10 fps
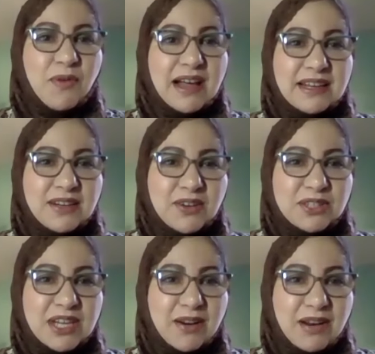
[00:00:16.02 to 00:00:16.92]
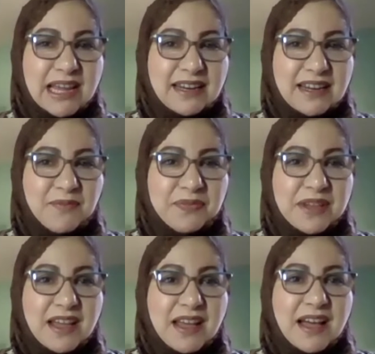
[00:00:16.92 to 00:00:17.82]
in Raleigh, North Carolina.
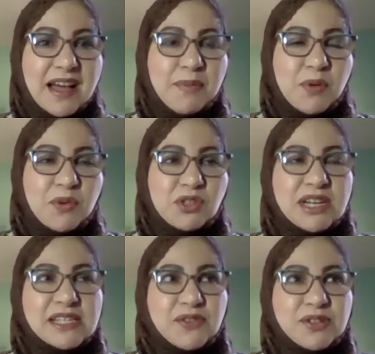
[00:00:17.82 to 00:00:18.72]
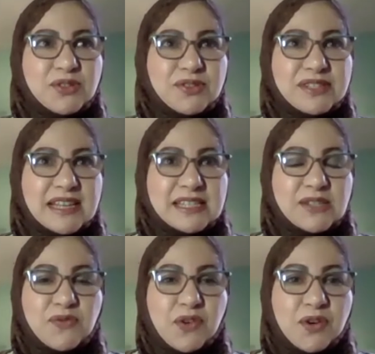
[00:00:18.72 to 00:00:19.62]
I've been with Dress for
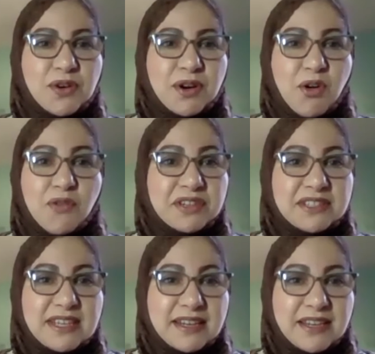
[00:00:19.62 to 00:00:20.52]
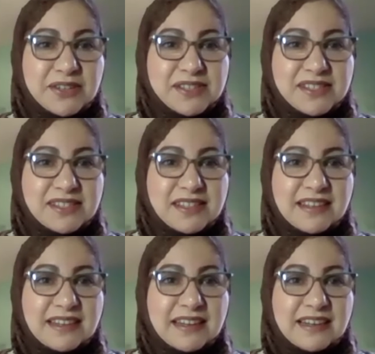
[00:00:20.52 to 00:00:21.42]
Success for over 10
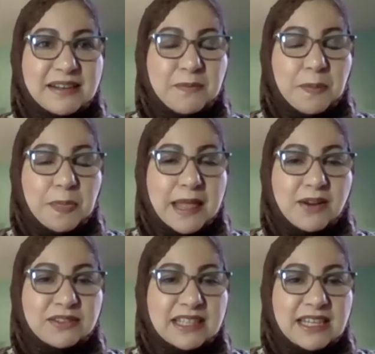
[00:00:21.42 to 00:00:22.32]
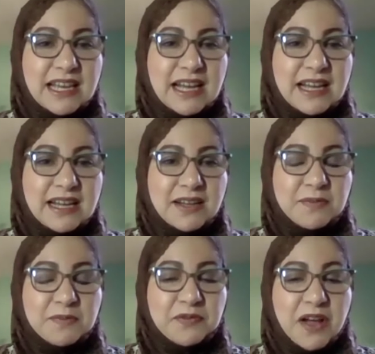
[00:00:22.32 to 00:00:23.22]
years. I don't think
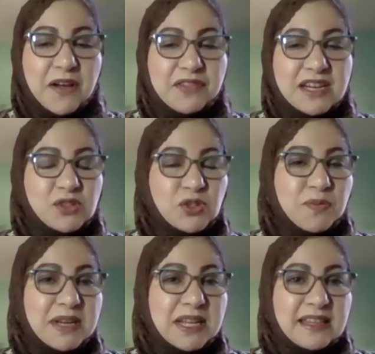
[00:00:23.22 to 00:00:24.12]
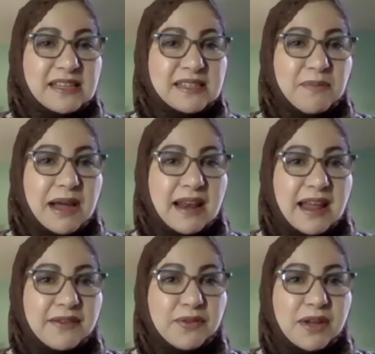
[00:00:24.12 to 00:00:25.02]
I've done so many things in
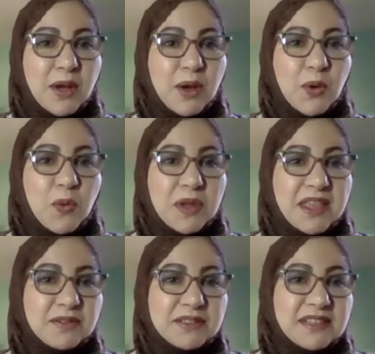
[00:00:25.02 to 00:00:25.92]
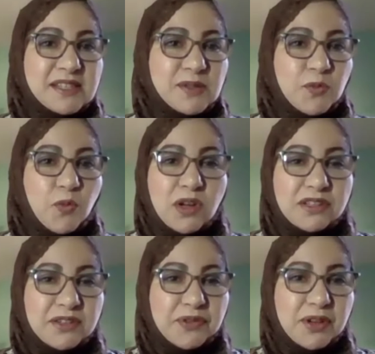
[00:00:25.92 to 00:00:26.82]
my life without this
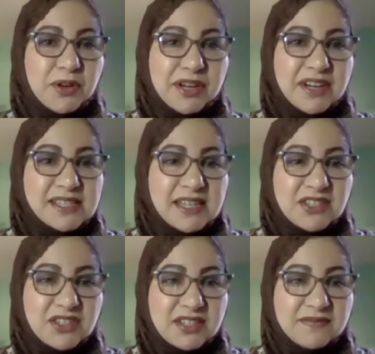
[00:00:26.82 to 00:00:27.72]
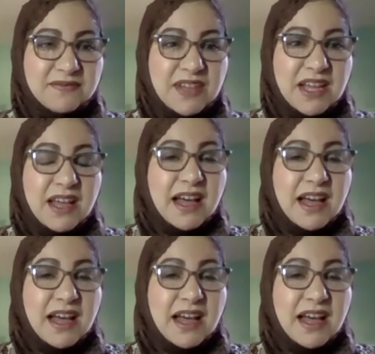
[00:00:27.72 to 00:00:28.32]
wonderful organization.